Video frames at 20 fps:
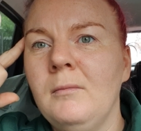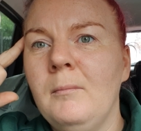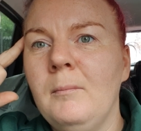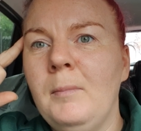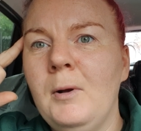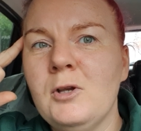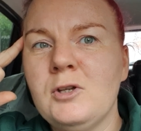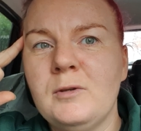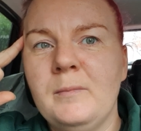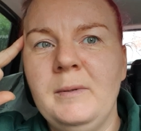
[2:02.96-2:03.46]

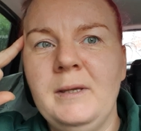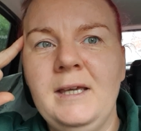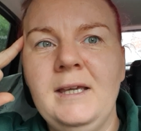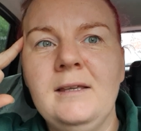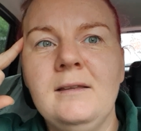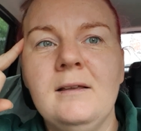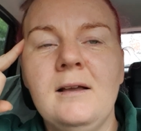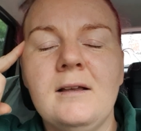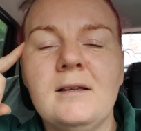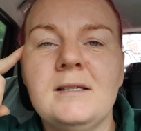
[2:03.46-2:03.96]
possibly
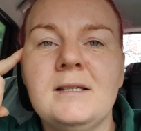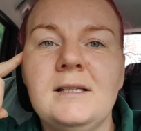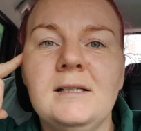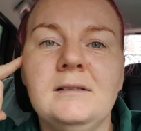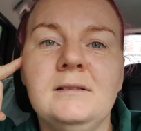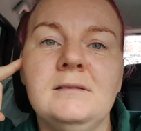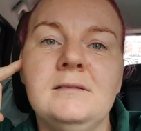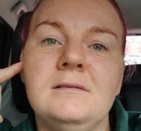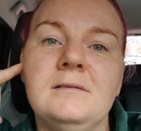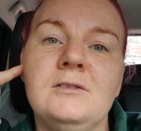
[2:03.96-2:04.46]
are
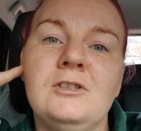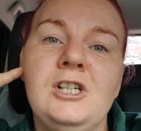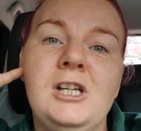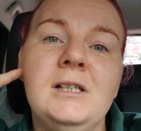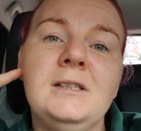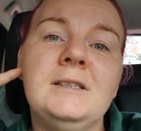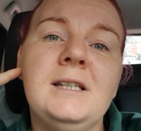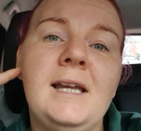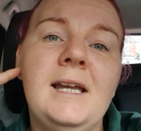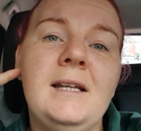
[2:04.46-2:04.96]
still
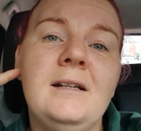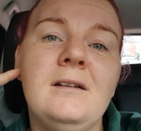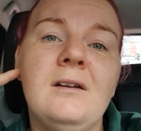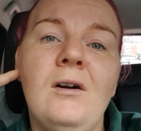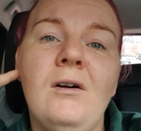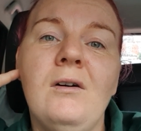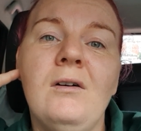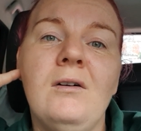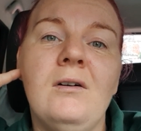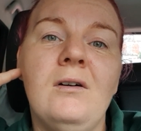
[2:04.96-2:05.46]
shielding
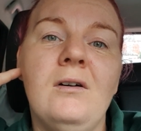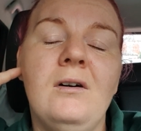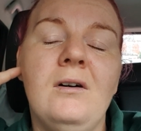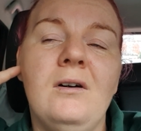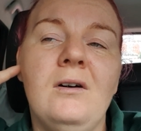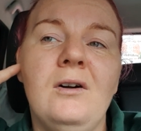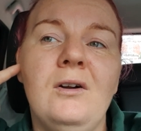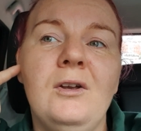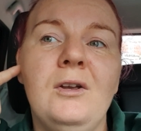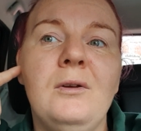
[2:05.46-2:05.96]

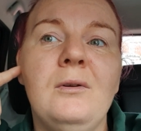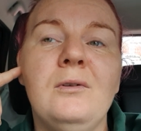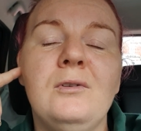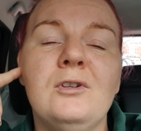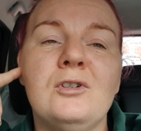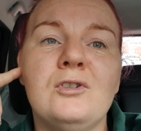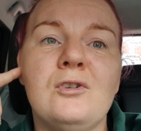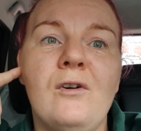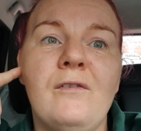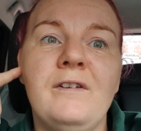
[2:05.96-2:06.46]
or who
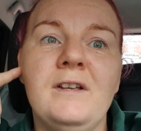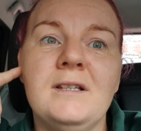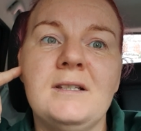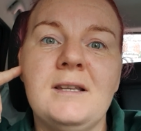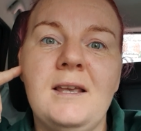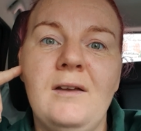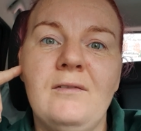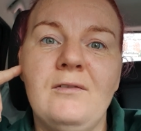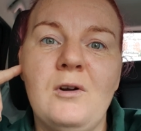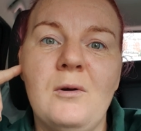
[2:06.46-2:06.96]
just don't feel
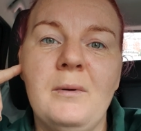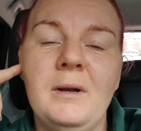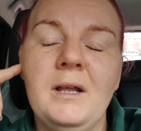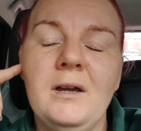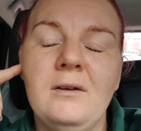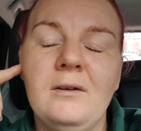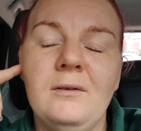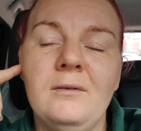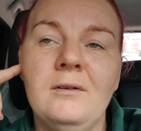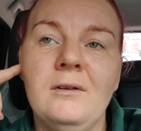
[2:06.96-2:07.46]
safe going
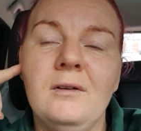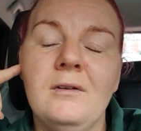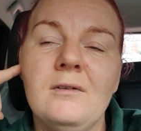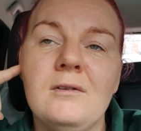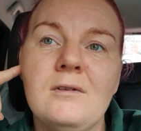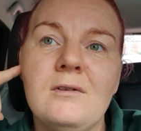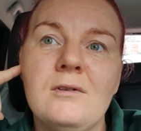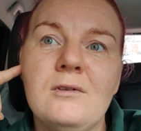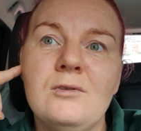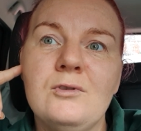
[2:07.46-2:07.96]
out.
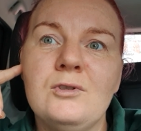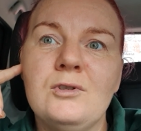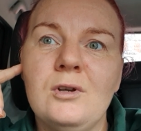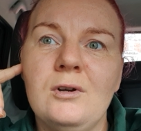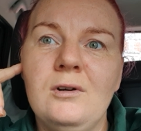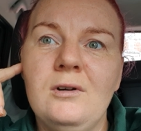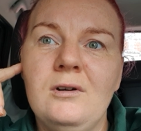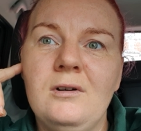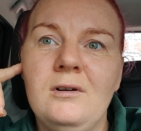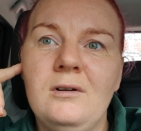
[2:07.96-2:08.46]

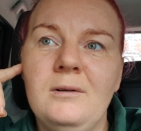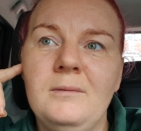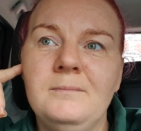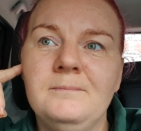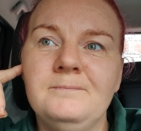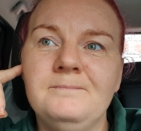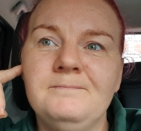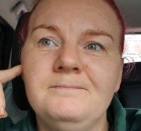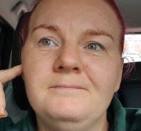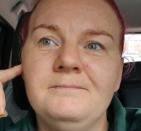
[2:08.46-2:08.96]
So
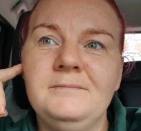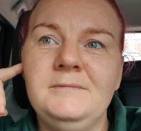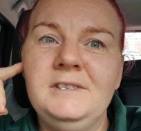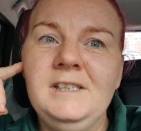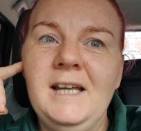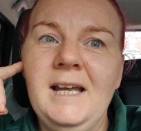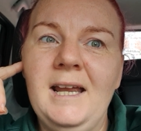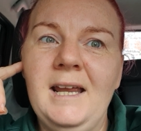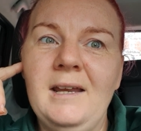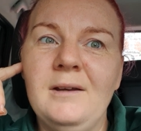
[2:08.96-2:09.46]

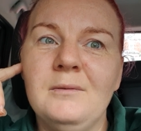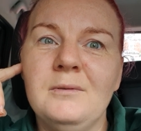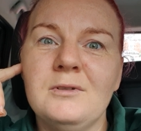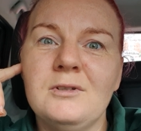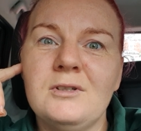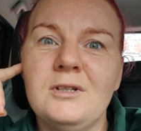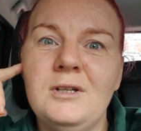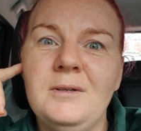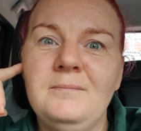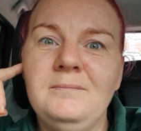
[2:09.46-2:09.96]
yeah, it
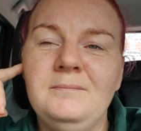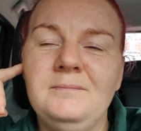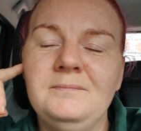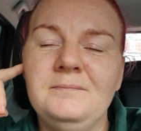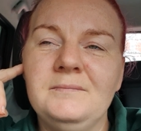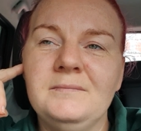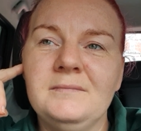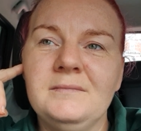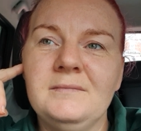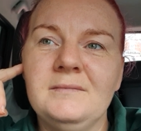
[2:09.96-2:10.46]
was
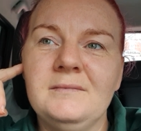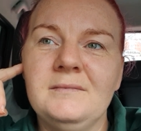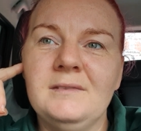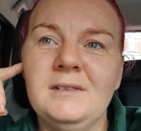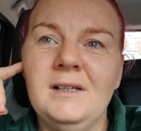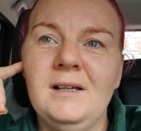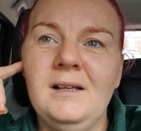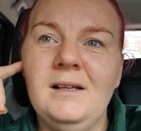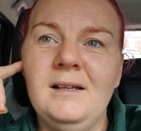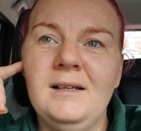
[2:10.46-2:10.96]

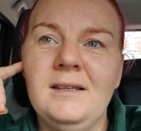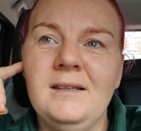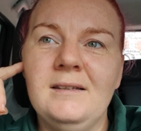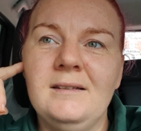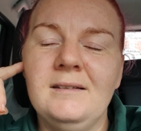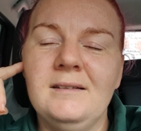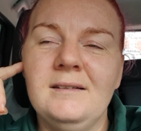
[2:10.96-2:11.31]
like,